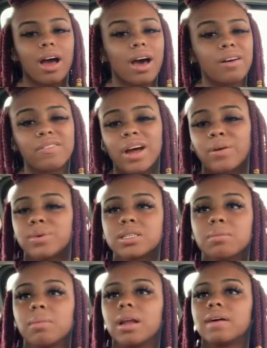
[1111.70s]
I don't feel like
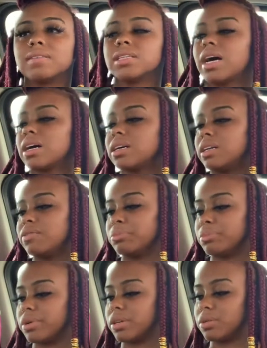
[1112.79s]
risking my life today. I couldn't even
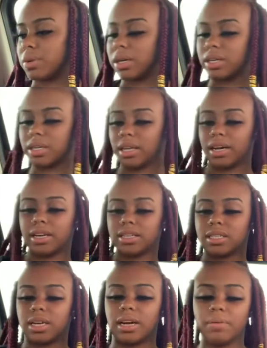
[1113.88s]
breathe when I did that
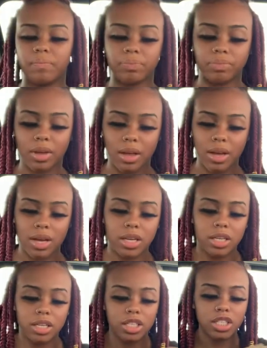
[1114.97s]
yesterday.
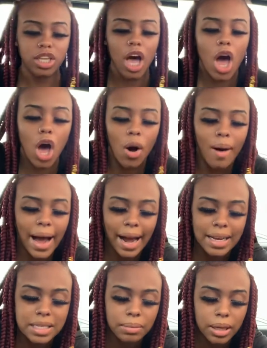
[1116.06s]
So I
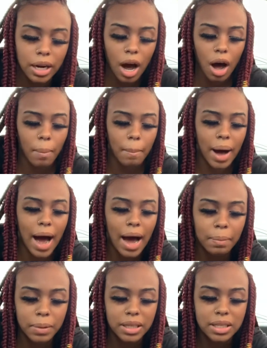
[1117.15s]
got something called
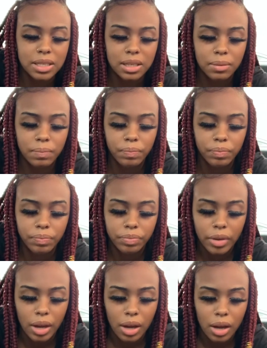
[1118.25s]
Mod Pizza
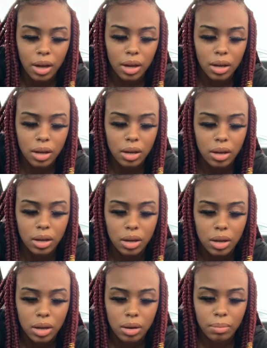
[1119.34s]

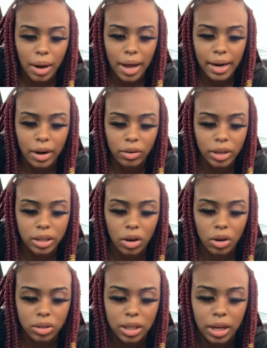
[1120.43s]
Probably not gonna eat the
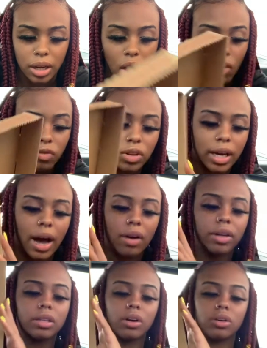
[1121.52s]
whole thing. Hopefully I don't
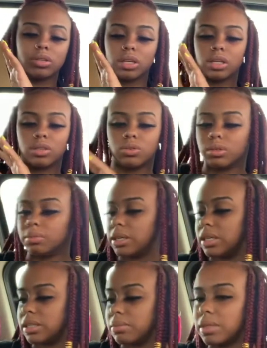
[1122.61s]
eat the whole thing. Knowing
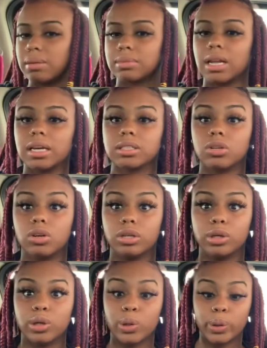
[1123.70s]
me, sometimes I like to go a
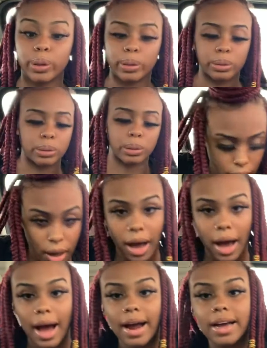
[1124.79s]
little crazy.
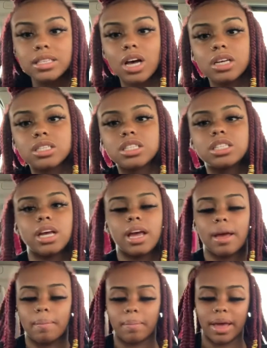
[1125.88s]
I got sausage
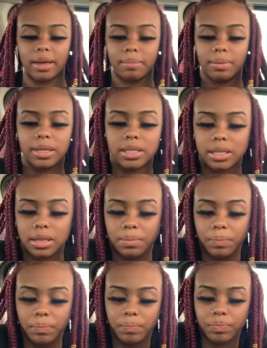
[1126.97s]
and bacon pizza.
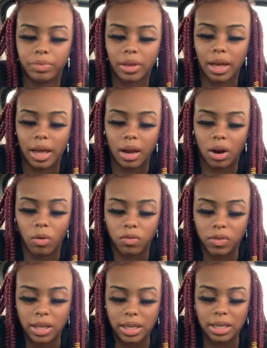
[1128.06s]
And
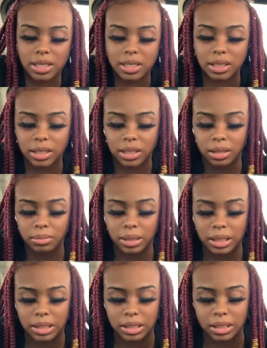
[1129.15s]
hopefully it's good
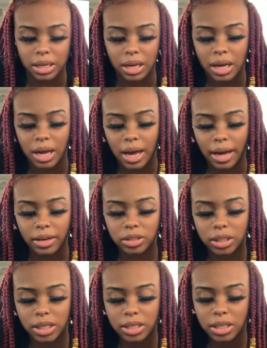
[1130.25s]
because I
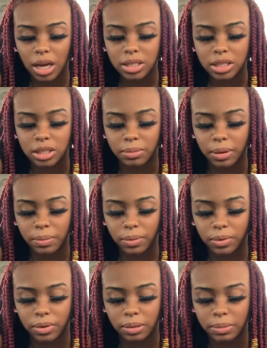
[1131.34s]
usually get sausage and
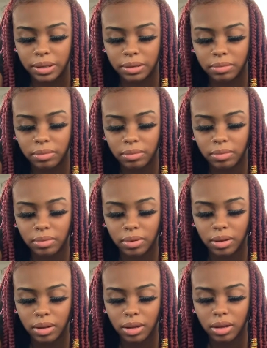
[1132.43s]
pepperoni.
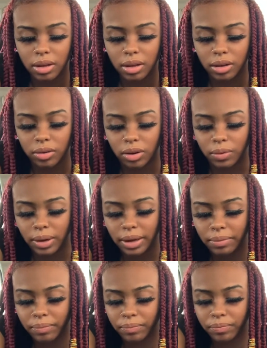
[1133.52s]
But you know what?
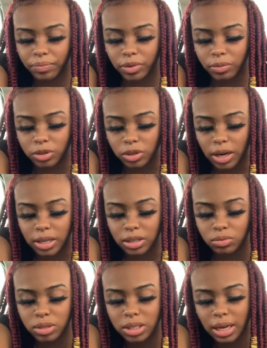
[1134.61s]
We're trying
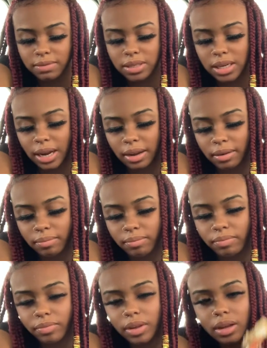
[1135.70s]
new stuff today.
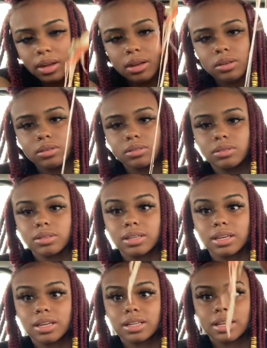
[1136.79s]

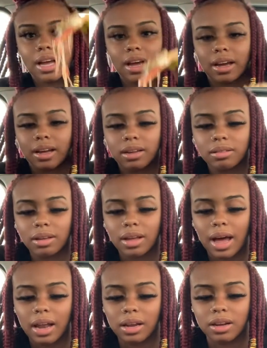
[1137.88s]
Look at that.
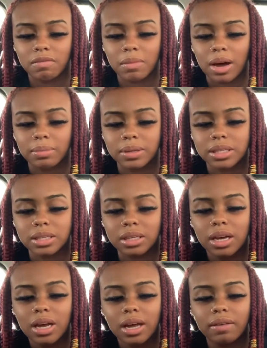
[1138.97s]
I love my pizza.
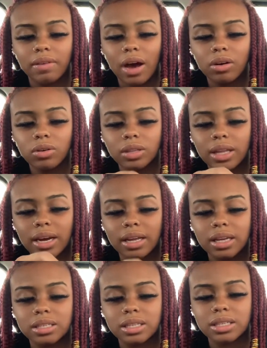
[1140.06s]
If y'all don't know what that
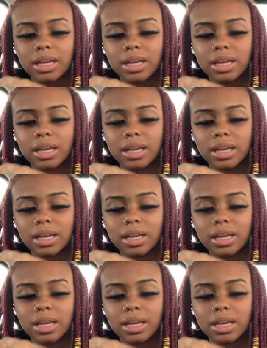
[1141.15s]
is, it's